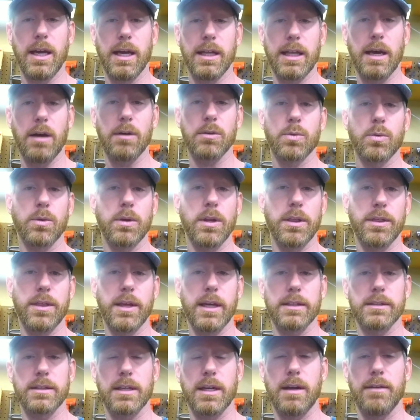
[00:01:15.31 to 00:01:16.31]
And that was one of the
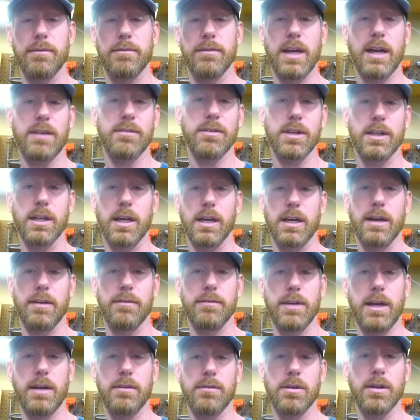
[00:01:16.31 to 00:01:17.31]
things that I've never done.
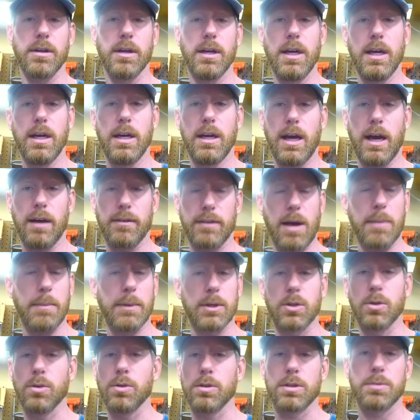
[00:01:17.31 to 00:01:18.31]
I've never, I've got
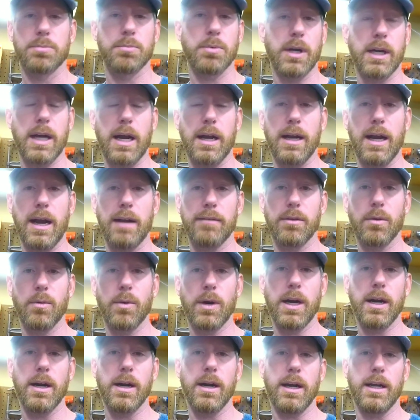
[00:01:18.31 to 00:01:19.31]
my tools spread out
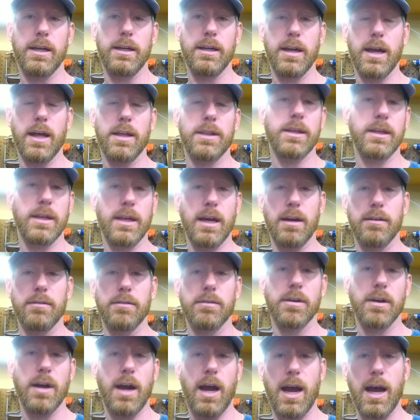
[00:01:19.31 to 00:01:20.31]
everywhere and nothing
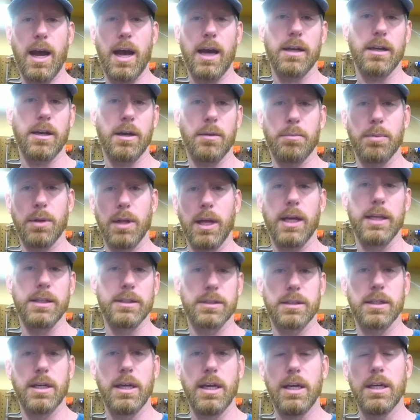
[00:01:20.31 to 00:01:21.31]
ever had a
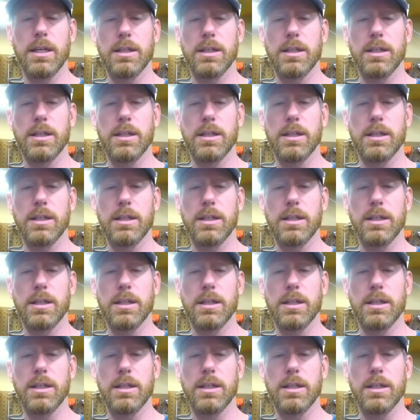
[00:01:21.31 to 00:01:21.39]
place.